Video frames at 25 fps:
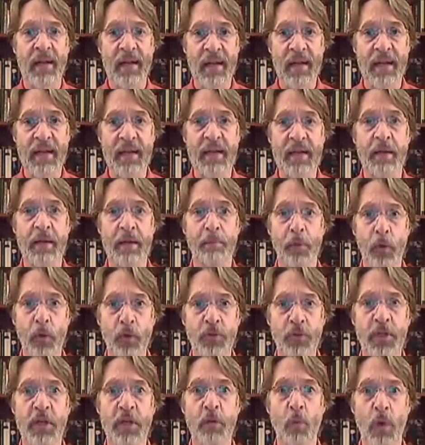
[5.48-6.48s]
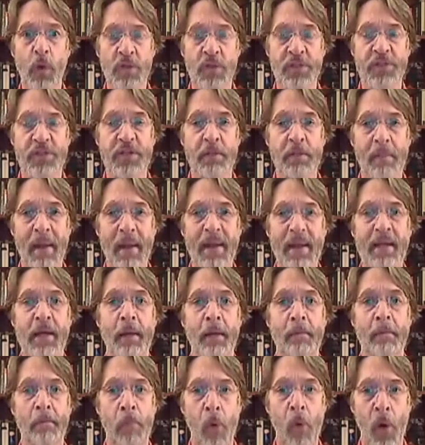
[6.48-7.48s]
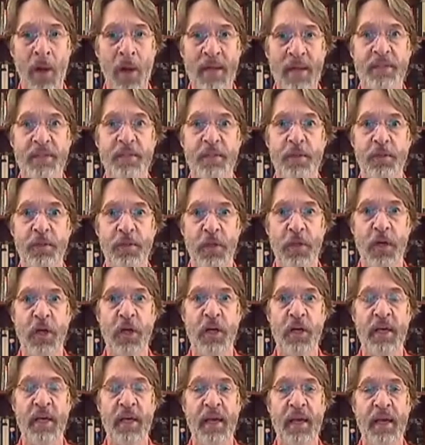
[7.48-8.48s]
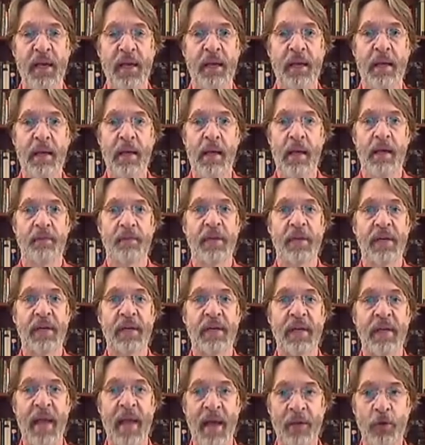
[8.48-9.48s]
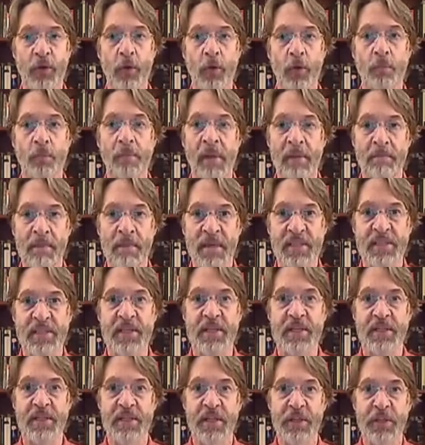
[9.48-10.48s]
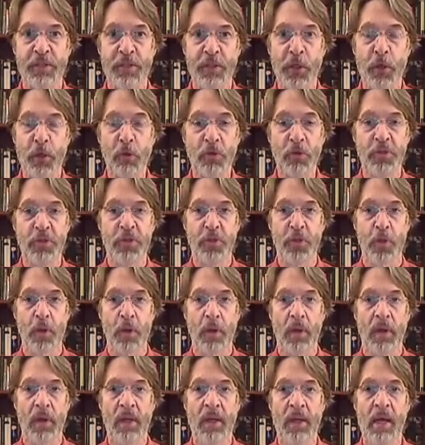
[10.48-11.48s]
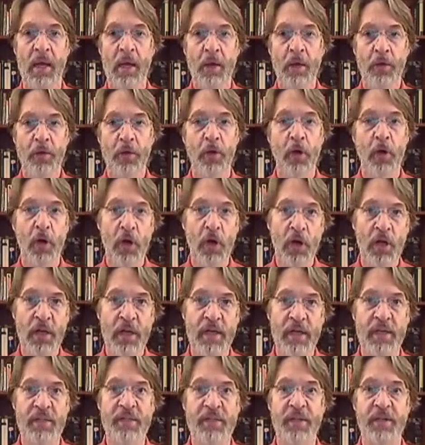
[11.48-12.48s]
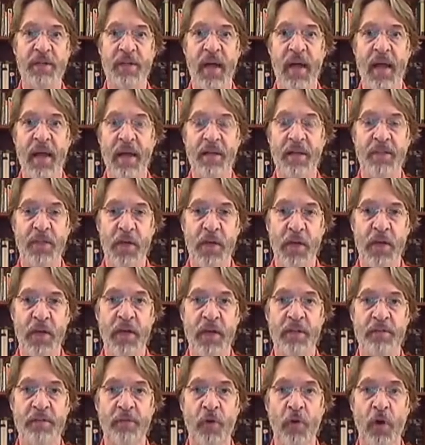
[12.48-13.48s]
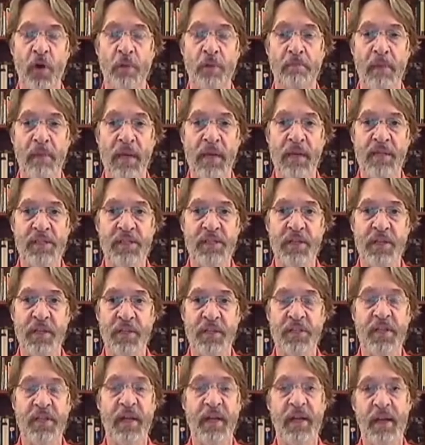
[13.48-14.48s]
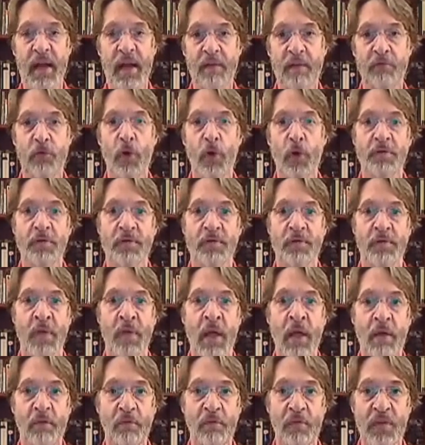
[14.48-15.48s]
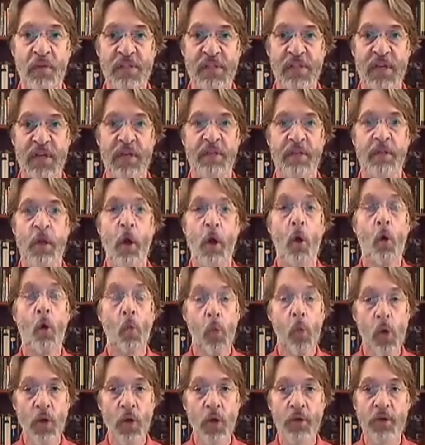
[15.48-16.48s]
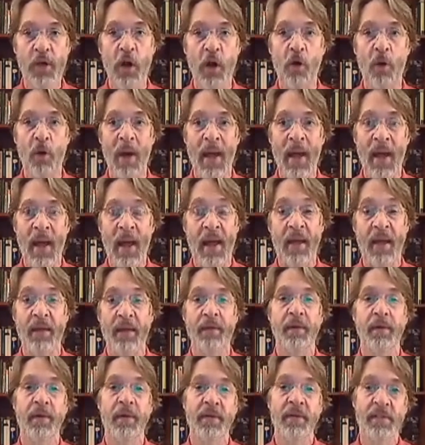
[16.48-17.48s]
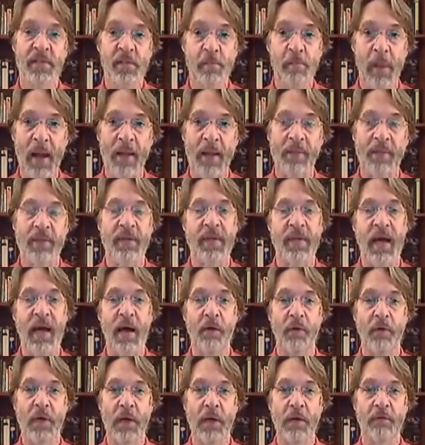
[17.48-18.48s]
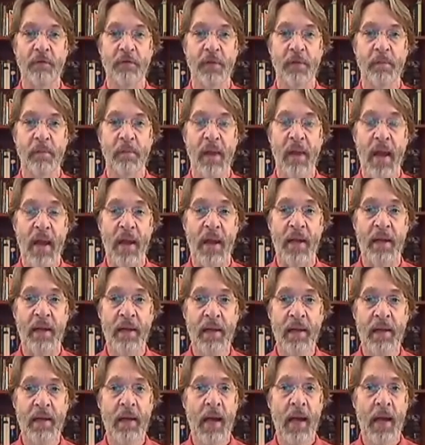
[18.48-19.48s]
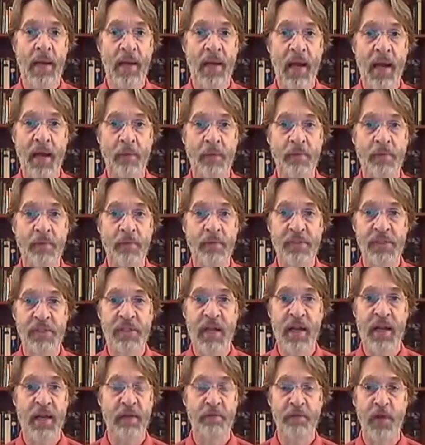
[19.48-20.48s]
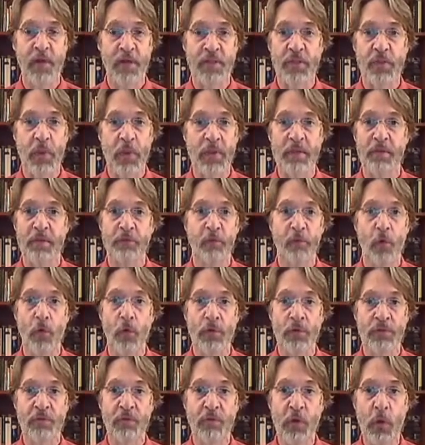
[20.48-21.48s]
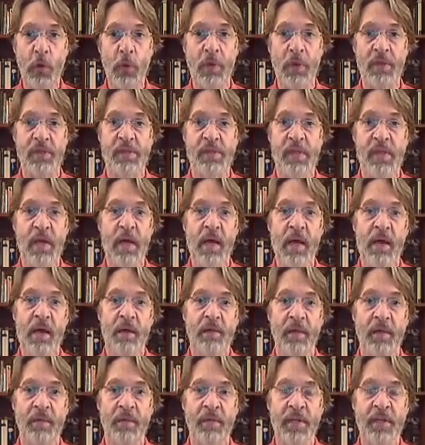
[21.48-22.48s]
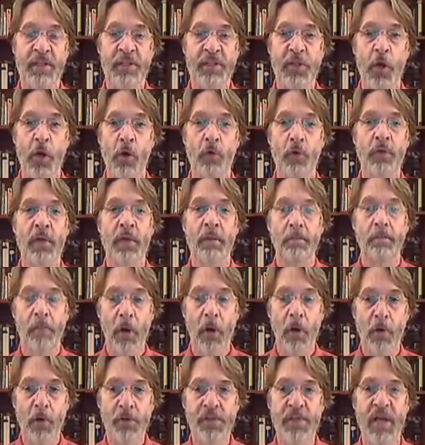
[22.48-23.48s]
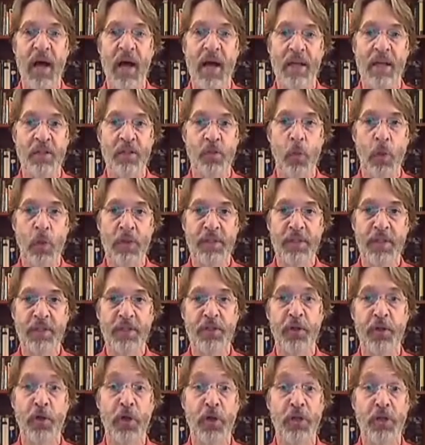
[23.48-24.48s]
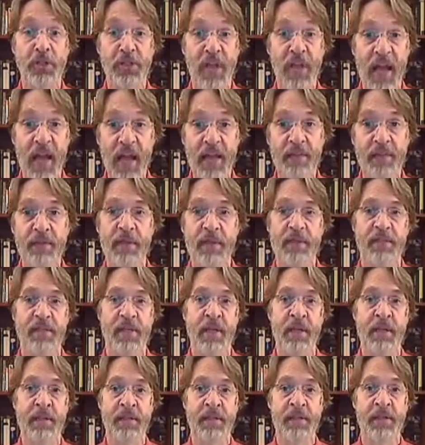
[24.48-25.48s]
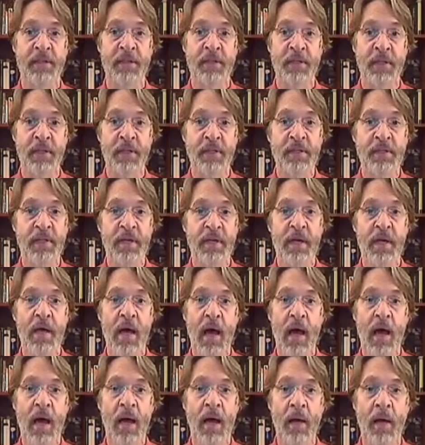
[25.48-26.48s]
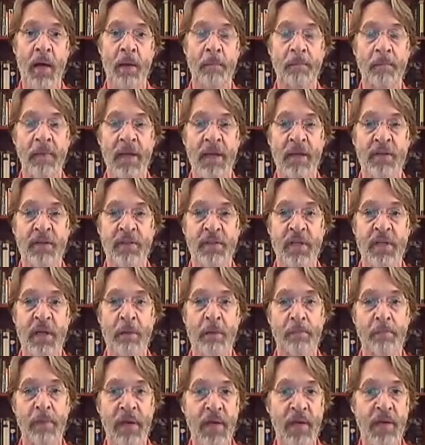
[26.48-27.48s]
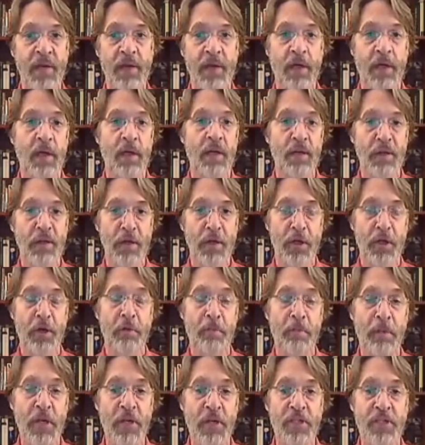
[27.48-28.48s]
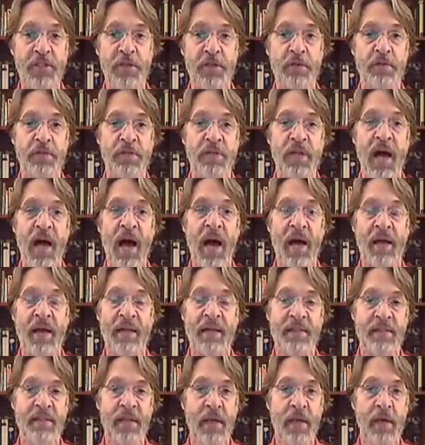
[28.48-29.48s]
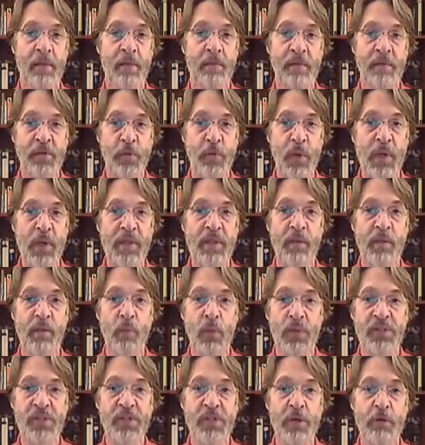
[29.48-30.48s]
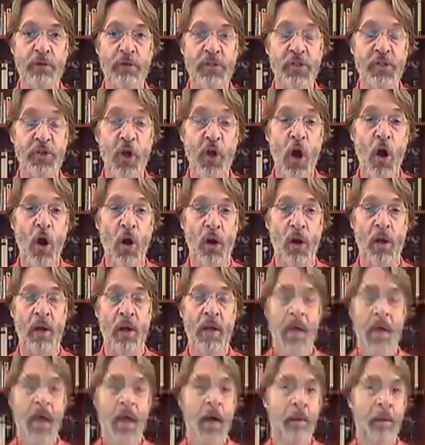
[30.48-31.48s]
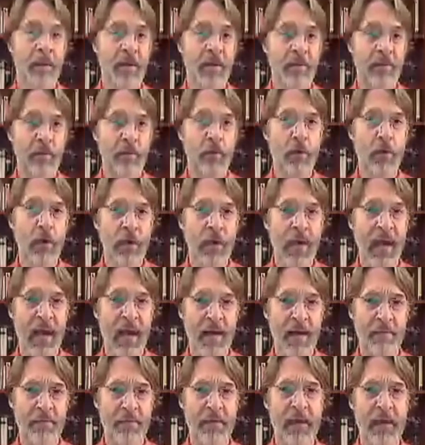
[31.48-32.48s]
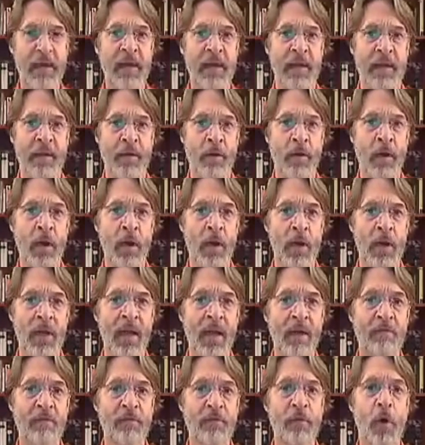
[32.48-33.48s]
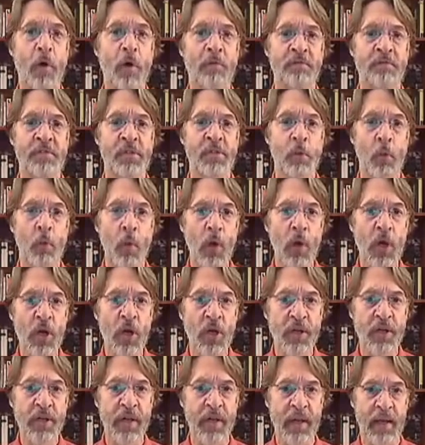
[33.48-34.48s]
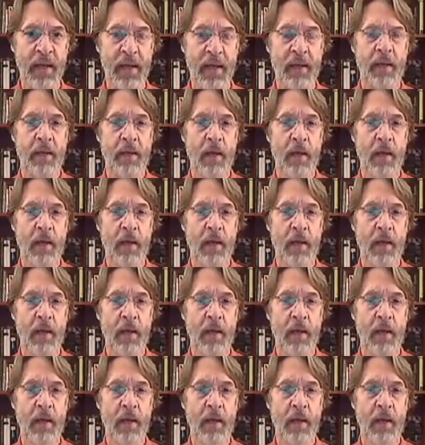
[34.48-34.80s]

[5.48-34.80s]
clearly Putin wants to make a point to Turkey that it cannot be business as usual you know, earlier today, Turkey's foreign minister said Lavrov's visit would go ahead despite the downing of the plane. And I was telling France 24's viewers that this showed that both sides wanted to contain this incident uh, because the political and commercial ties between them were so strong. But if you look carefully at Lavrov's wording